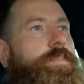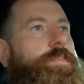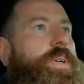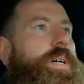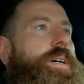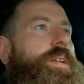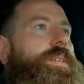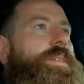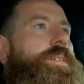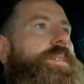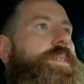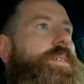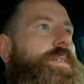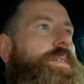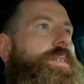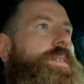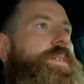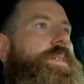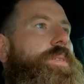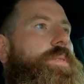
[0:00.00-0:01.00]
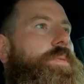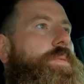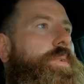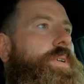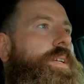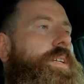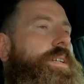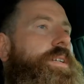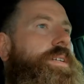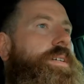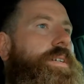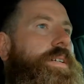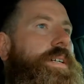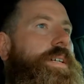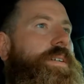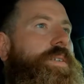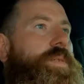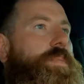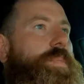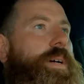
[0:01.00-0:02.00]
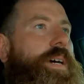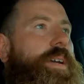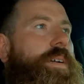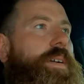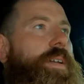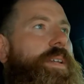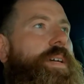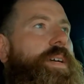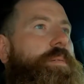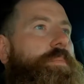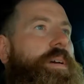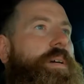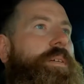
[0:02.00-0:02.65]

but we need to get a little better on that.